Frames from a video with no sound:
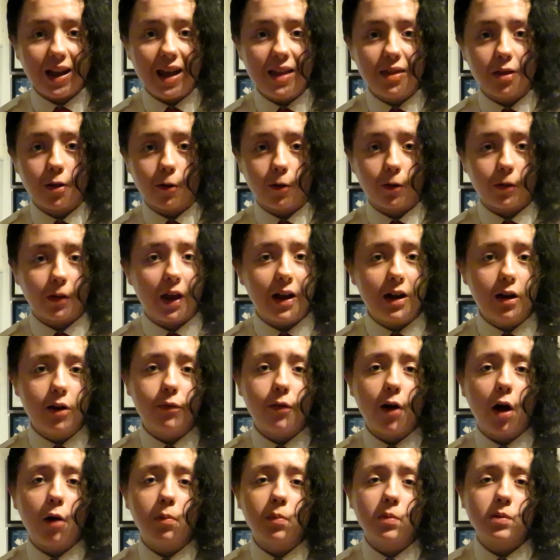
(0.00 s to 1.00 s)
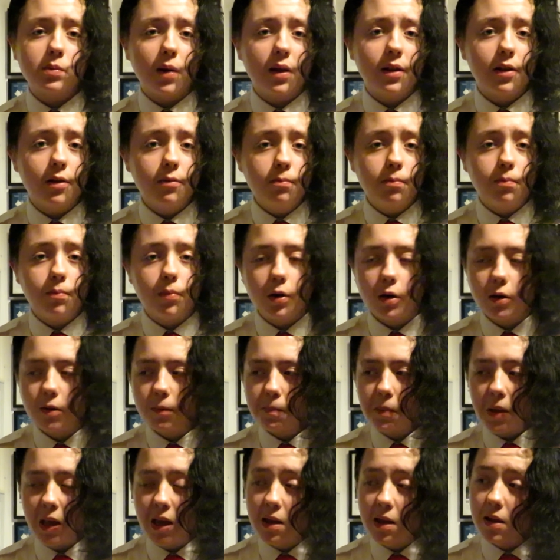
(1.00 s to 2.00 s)
in their line of albums by them, but
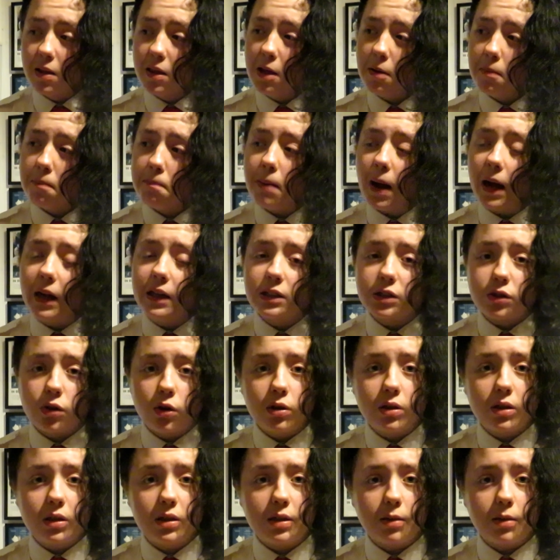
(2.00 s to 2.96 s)
the Balance of